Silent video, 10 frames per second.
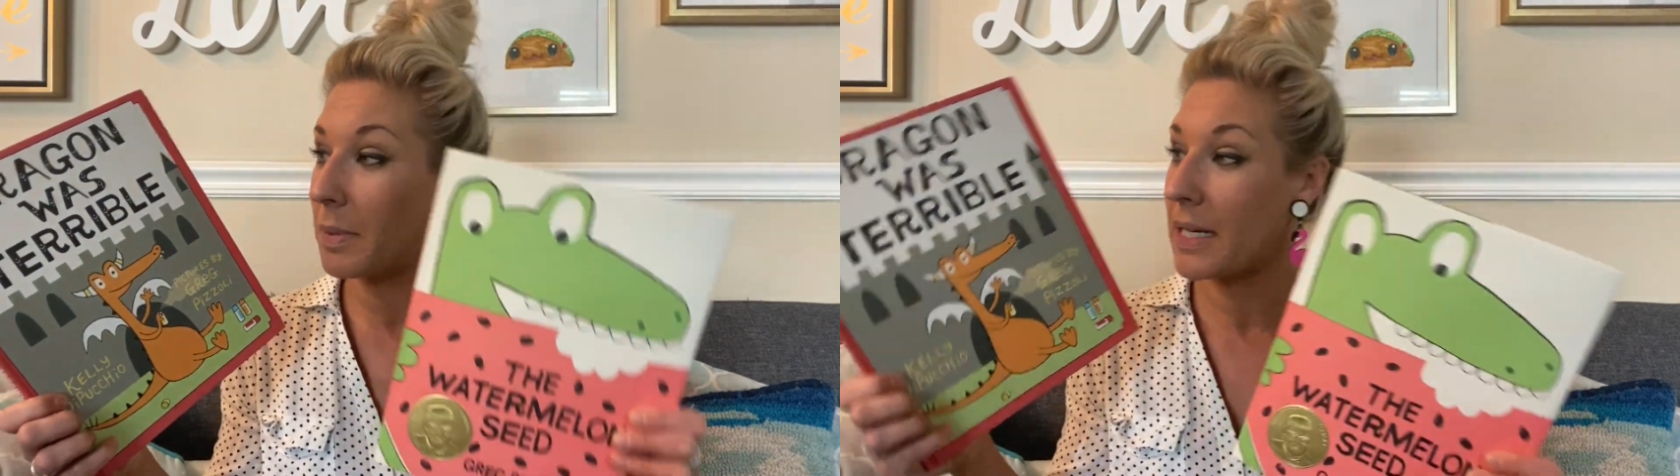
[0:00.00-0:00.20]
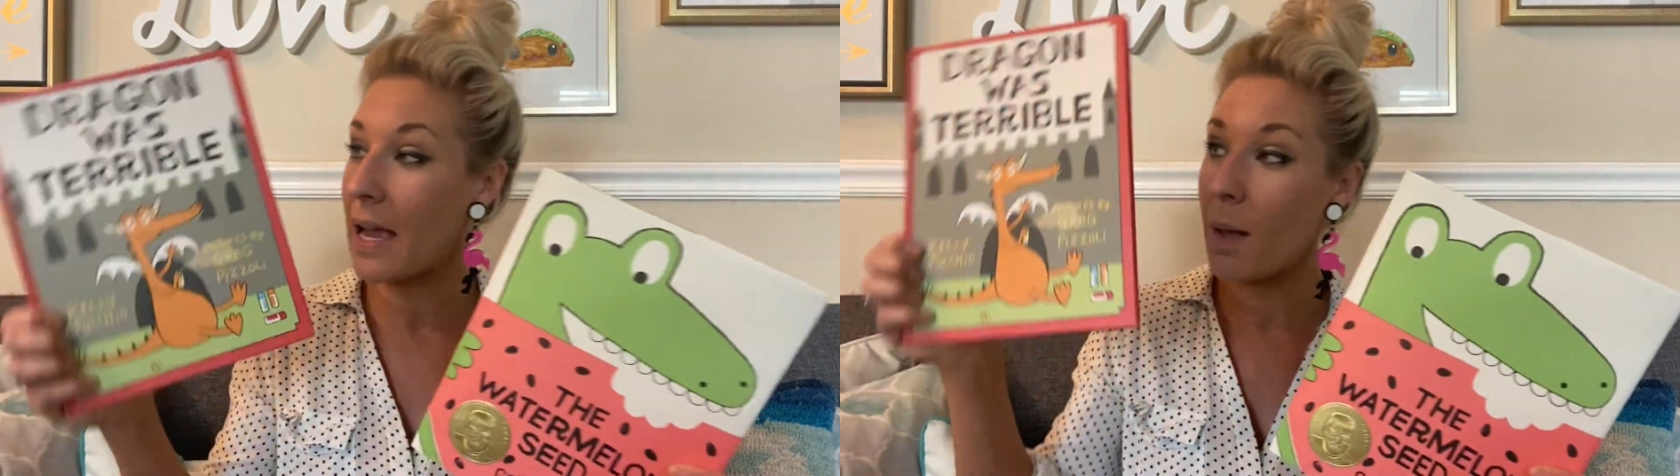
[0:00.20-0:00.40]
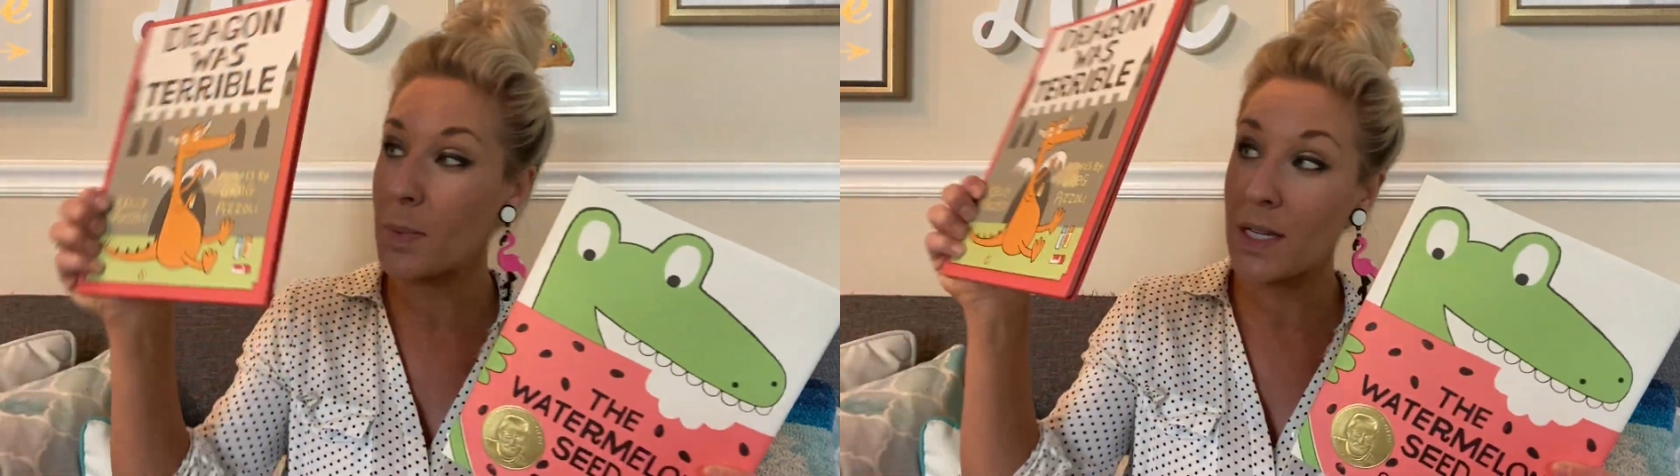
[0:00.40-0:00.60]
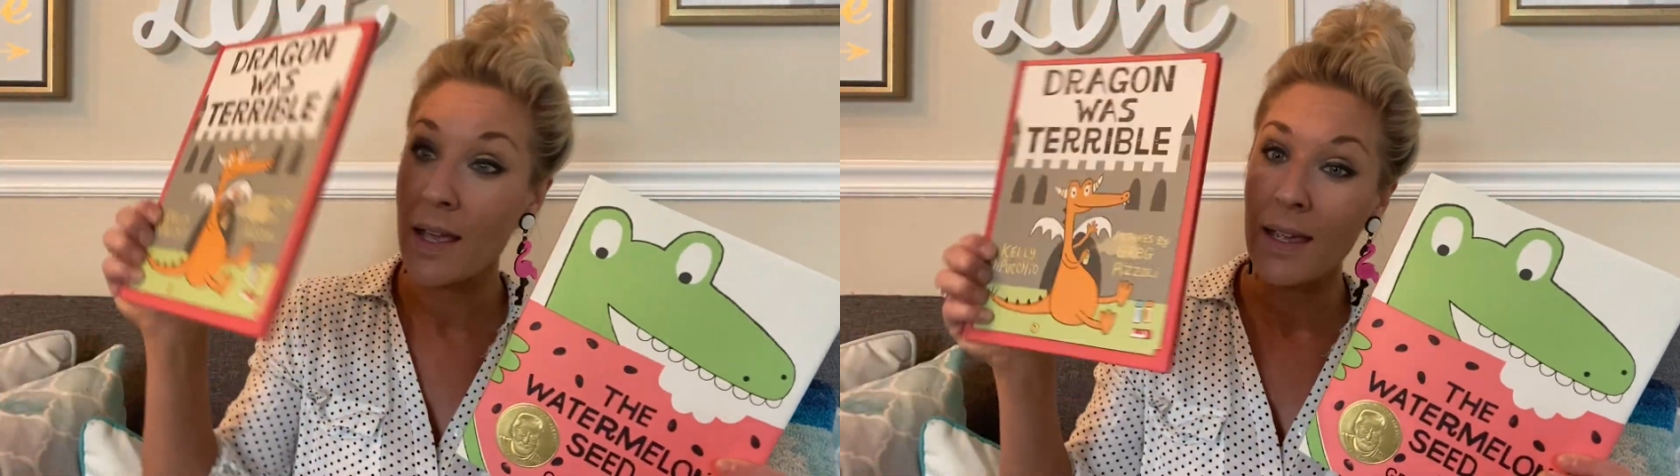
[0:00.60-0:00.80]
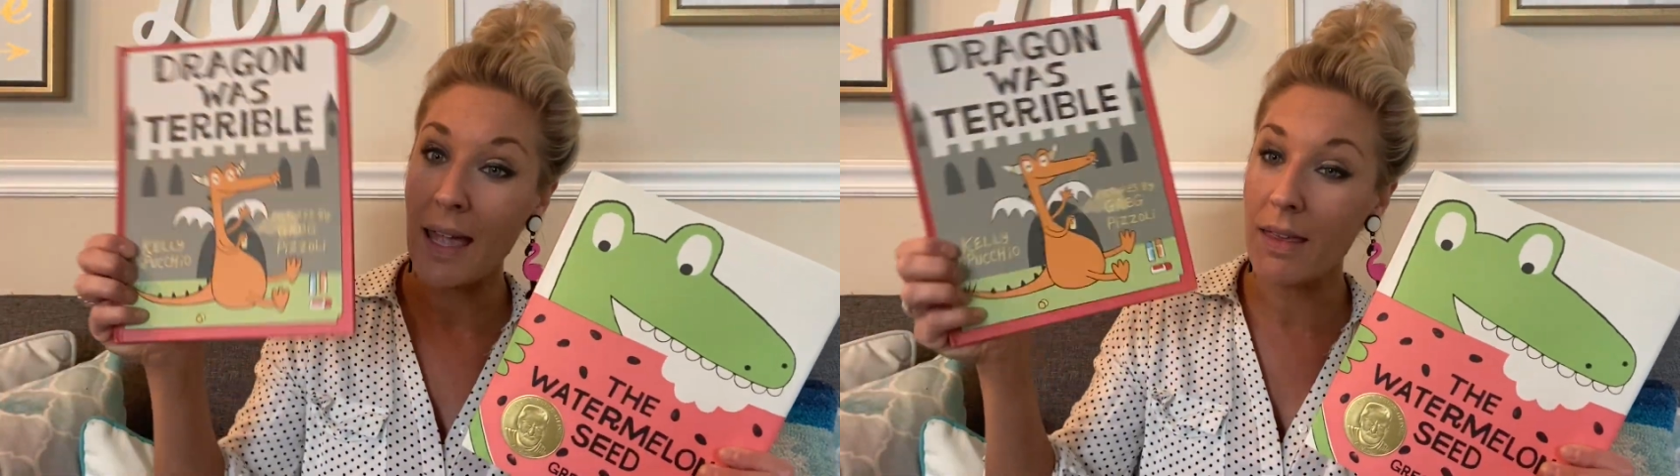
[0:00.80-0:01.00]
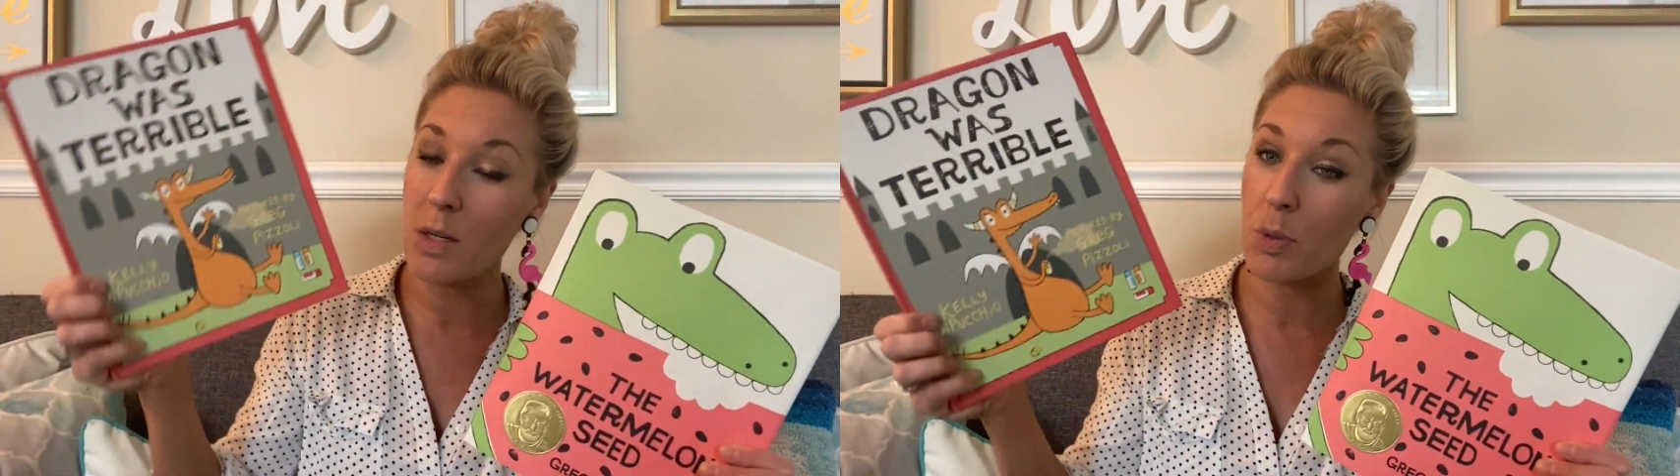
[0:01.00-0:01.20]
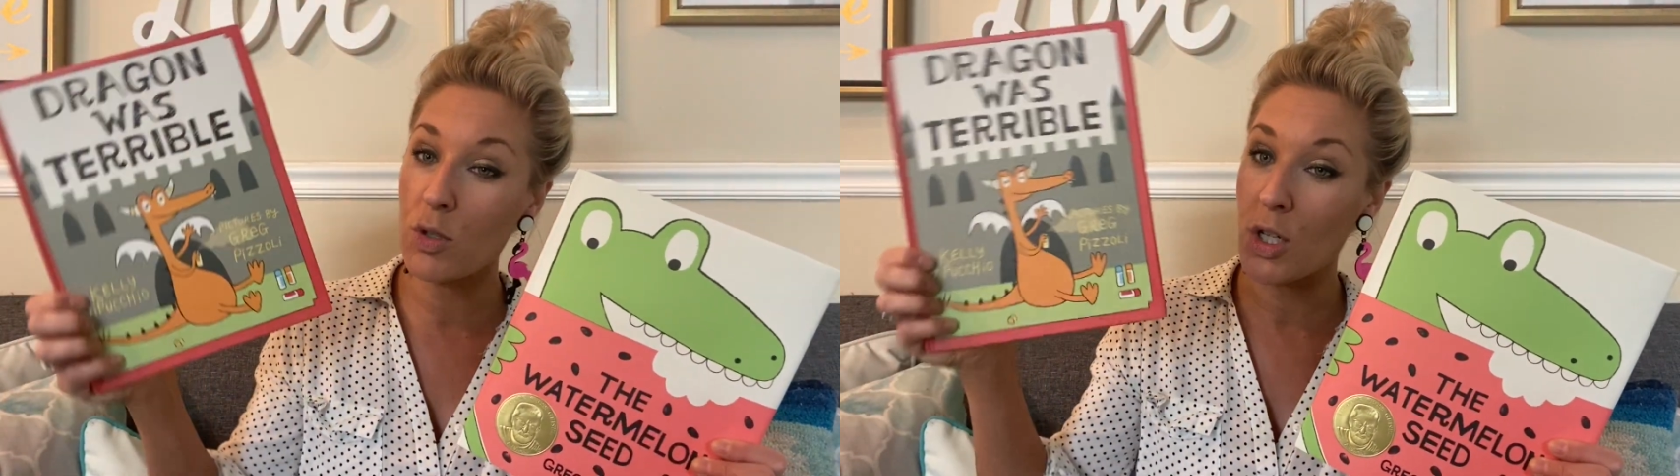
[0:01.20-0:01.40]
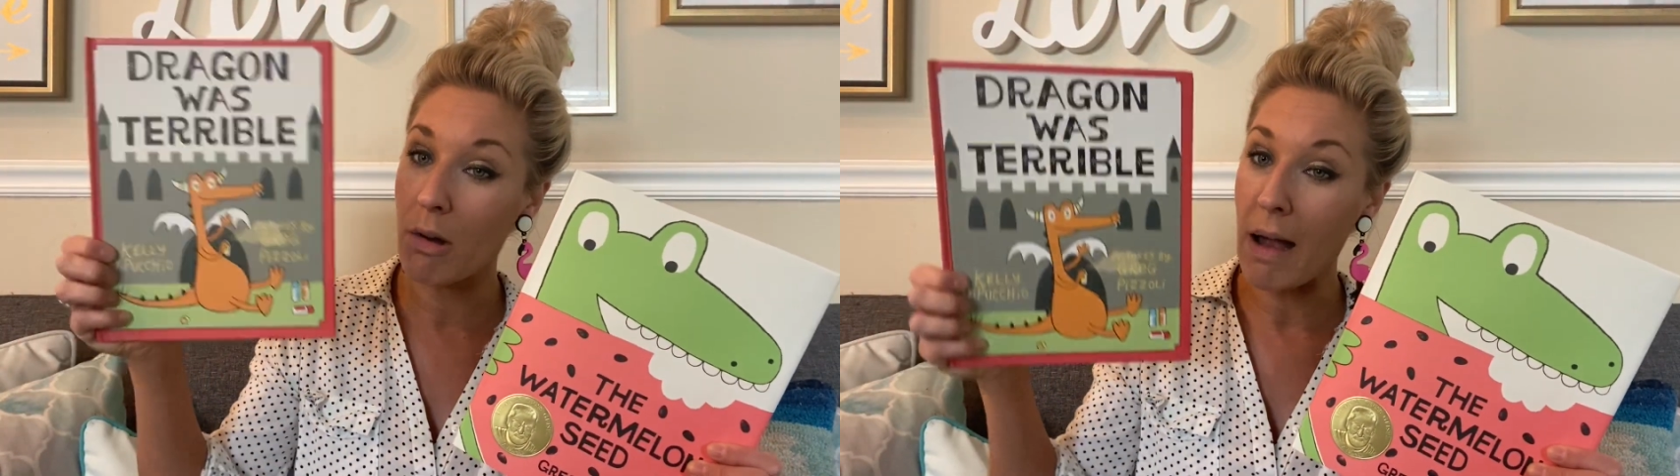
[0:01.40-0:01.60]
but he helped Kelly
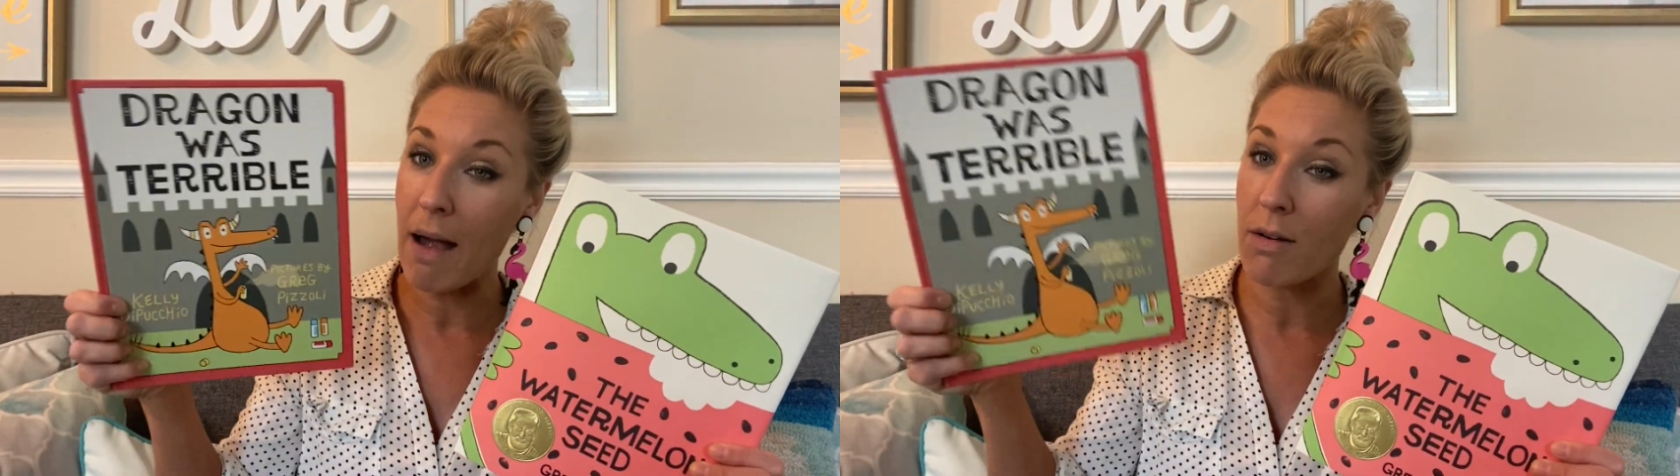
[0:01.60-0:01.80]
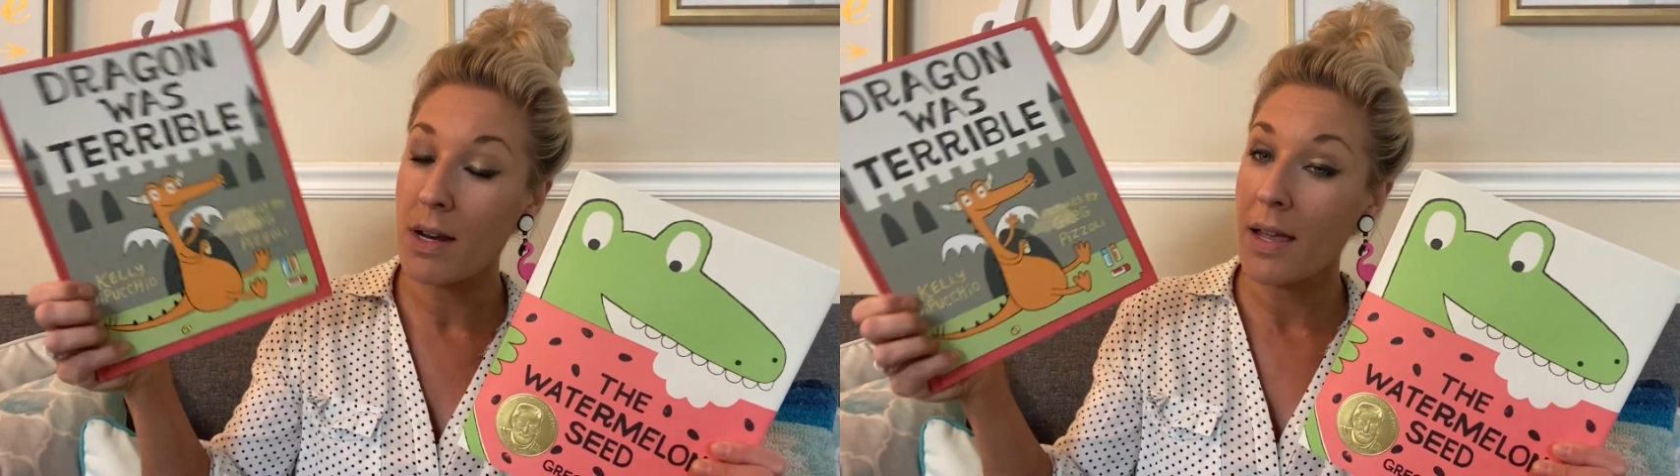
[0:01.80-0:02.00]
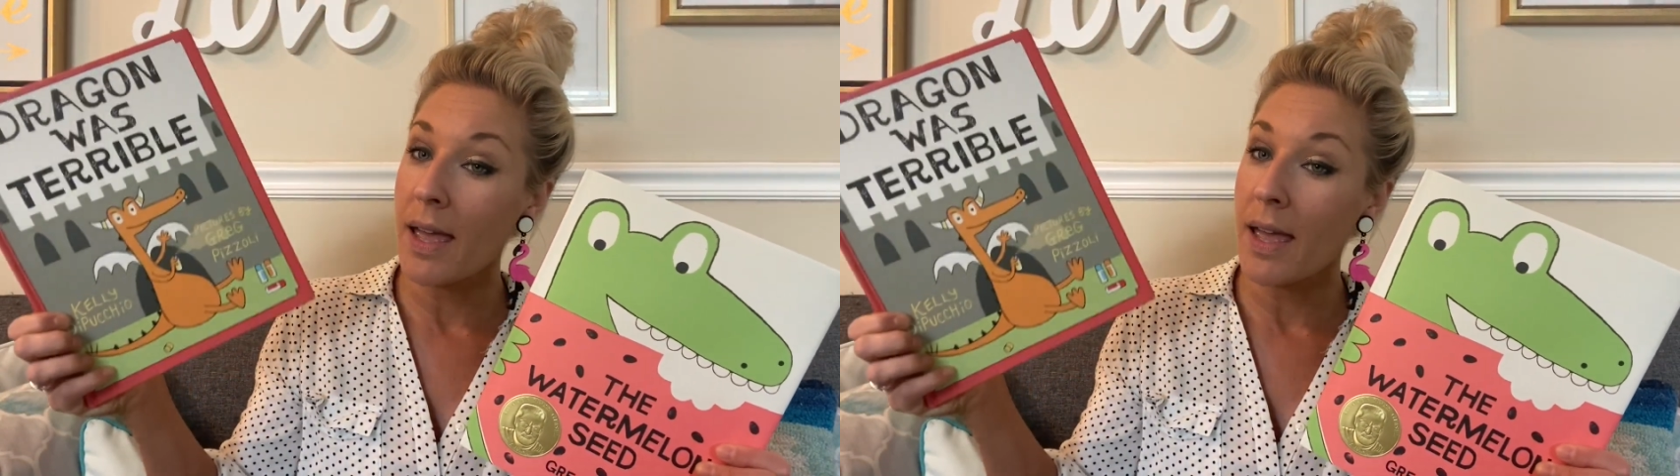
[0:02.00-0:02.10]
DiPuccio out